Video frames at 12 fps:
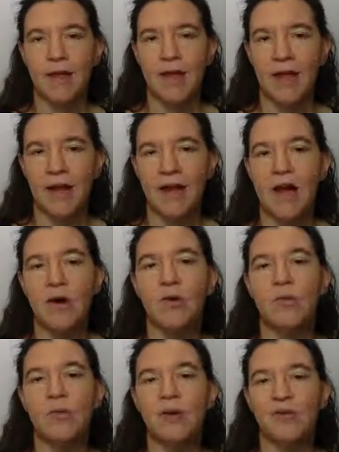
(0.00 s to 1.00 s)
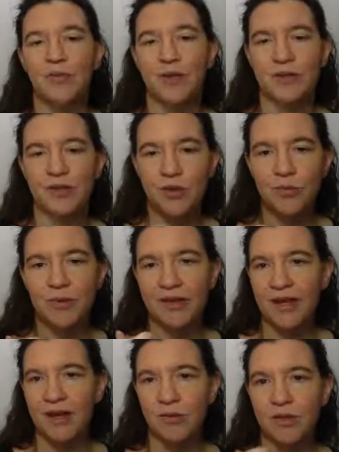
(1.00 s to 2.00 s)
And now if we assume that
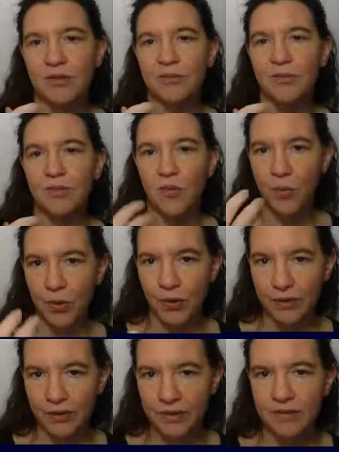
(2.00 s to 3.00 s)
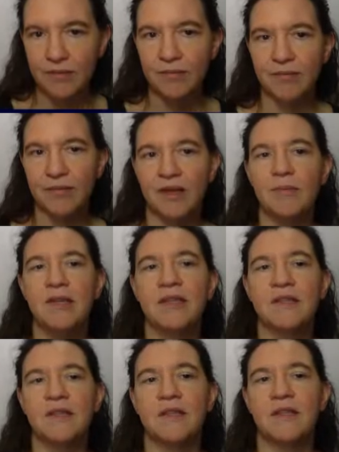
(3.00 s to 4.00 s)
the algorithm works, that
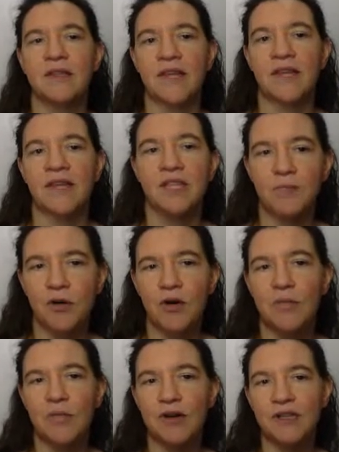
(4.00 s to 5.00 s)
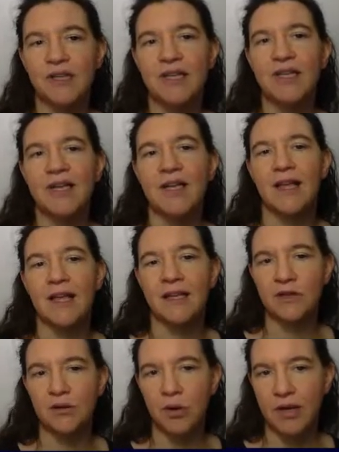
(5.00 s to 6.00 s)
means that its probability
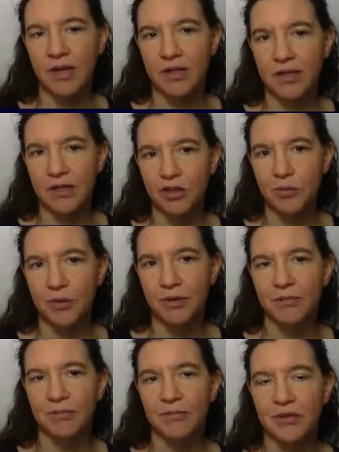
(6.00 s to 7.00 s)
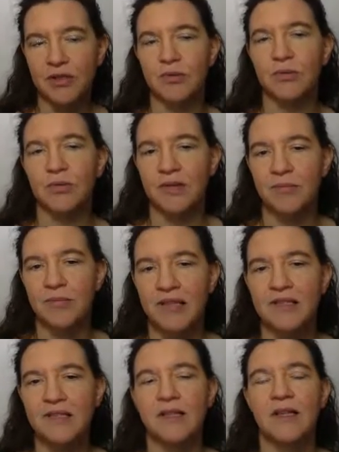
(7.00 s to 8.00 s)
is not negligible. So it
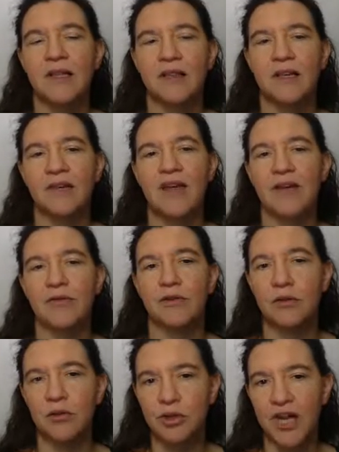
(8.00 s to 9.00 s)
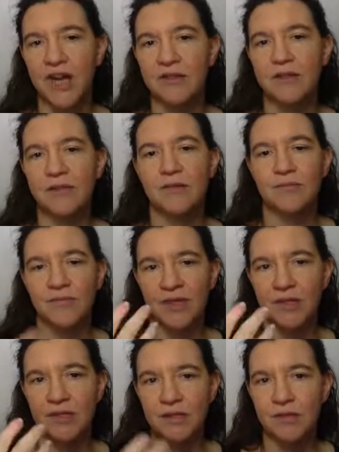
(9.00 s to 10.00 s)
means that we have a good chance that
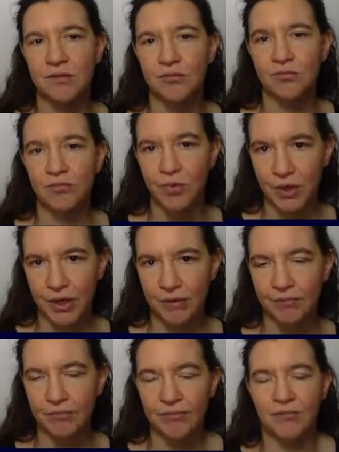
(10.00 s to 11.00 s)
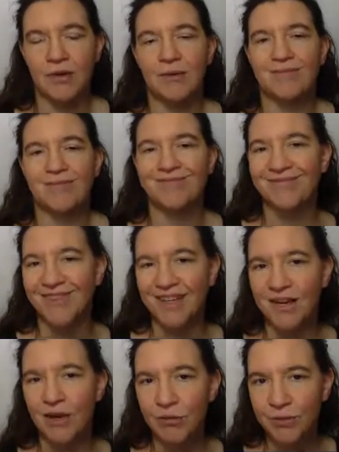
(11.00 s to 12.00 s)
this is working well, that
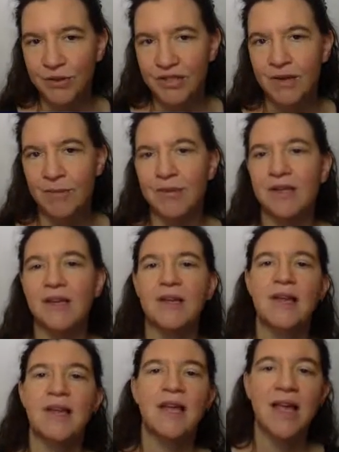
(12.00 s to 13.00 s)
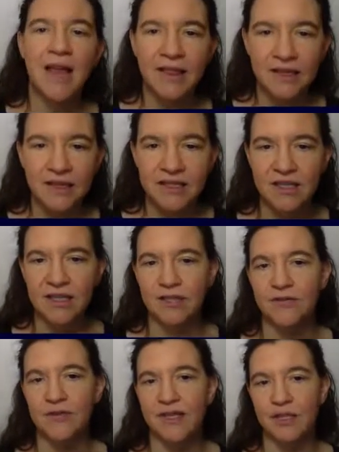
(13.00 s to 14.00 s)
it outputs something and that it
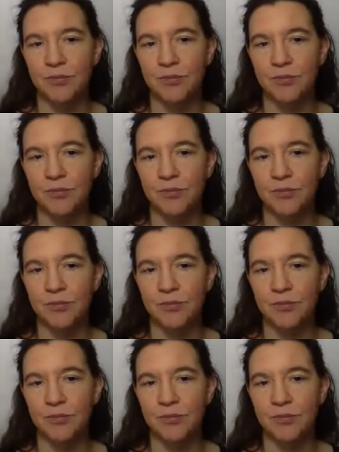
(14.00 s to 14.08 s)
satisfies